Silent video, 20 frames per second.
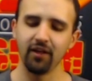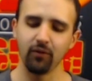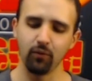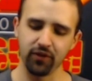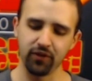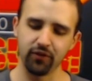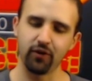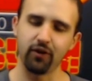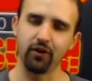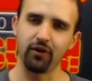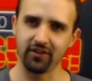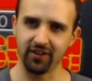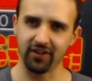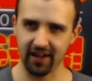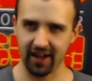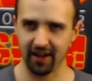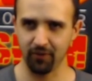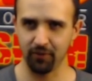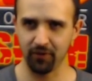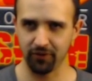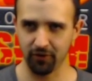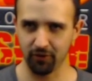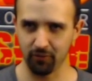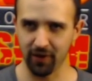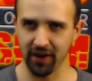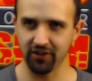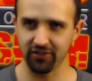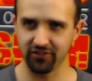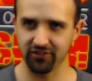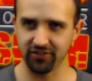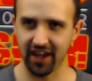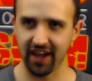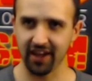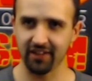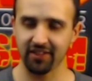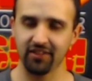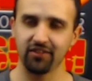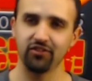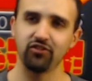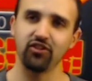her ranged
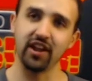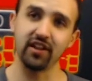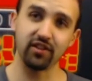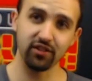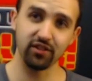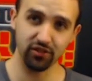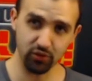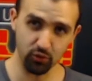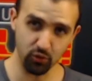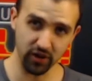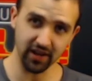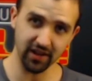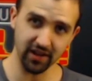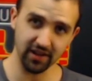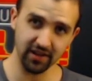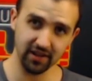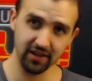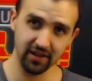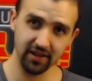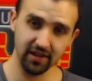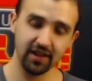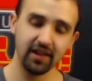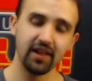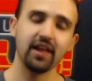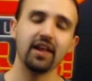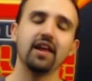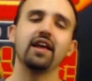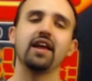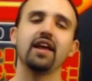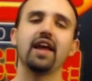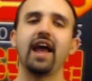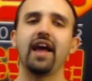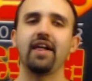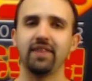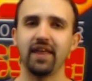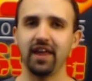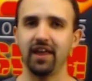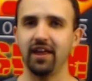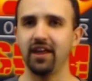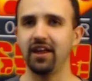attacks. She gets 3, and
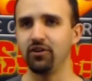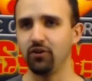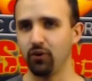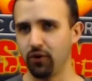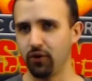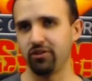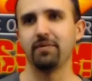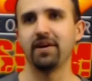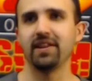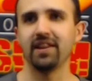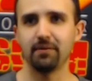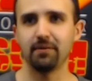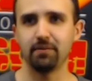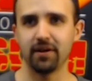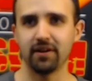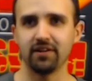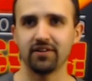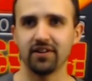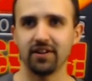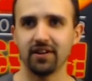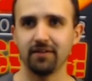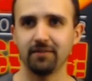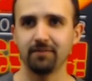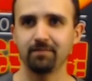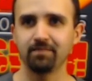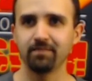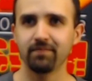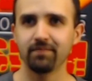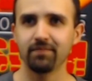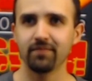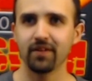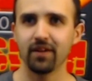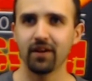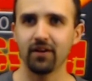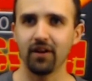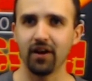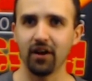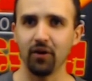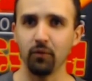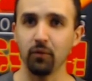they ignore the melee penalty,
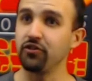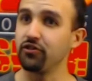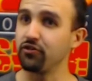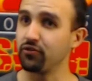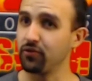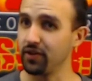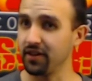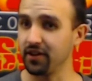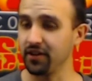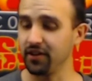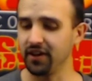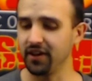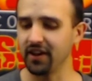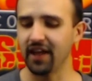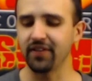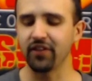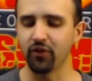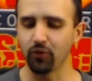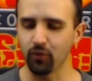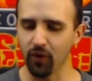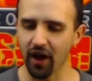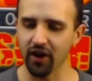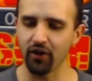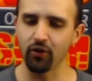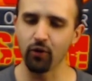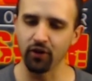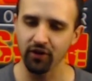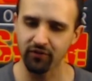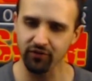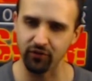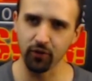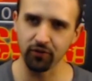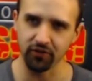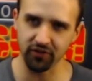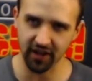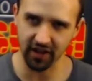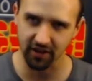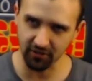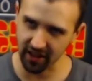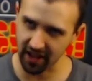which is really good. And then the Rotterhorn, of course,
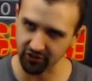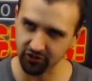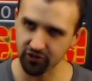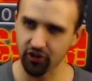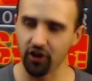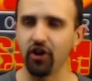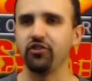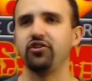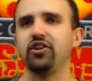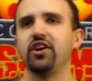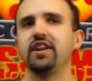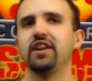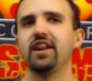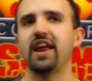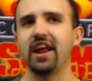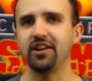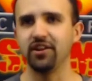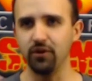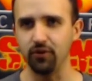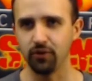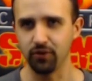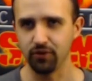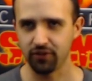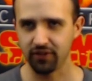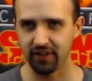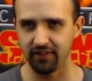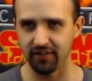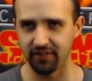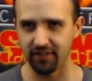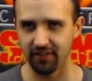can like charge in and use its